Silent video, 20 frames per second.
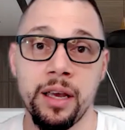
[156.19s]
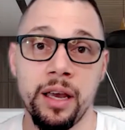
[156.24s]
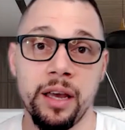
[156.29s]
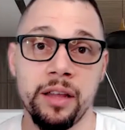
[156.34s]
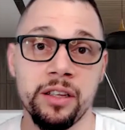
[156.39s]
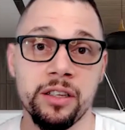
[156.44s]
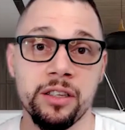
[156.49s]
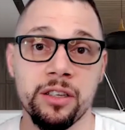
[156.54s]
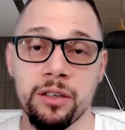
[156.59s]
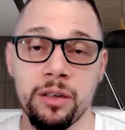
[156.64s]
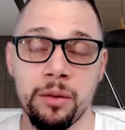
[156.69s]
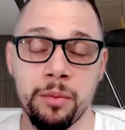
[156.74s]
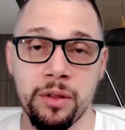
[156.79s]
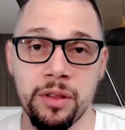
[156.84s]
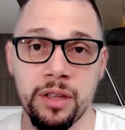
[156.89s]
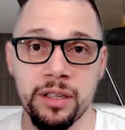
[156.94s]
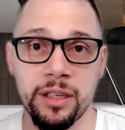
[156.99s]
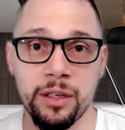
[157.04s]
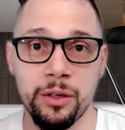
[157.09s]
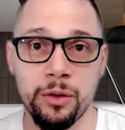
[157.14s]
And these are some of the
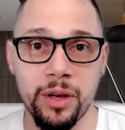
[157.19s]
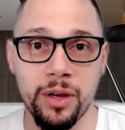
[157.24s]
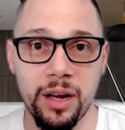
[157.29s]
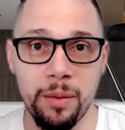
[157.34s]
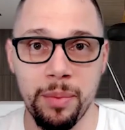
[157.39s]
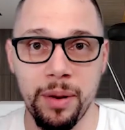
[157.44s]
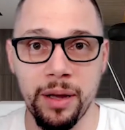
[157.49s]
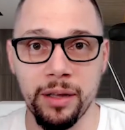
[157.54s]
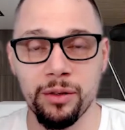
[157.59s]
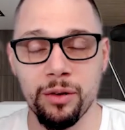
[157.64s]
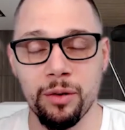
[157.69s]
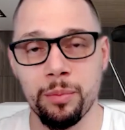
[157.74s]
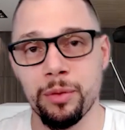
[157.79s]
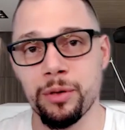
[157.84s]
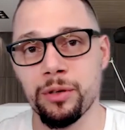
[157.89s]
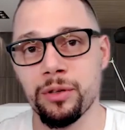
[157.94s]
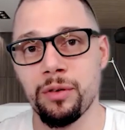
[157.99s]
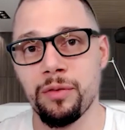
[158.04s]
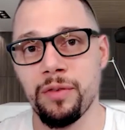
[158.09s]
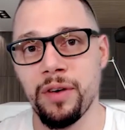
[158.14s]
things that you can apply to your
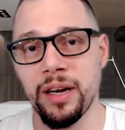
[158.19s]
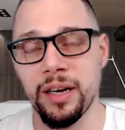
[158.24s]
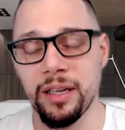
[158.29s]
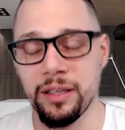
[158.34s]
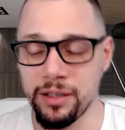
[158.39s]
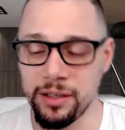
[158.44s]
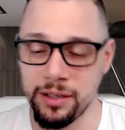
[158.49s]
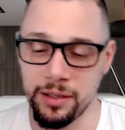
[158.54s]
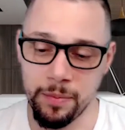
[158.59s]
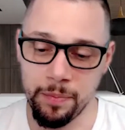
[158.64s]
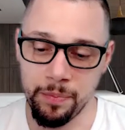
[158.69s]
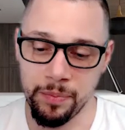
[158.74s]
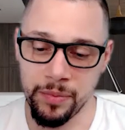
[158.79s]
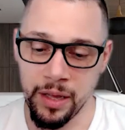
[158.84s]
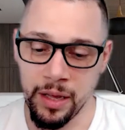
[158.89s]
personal finances.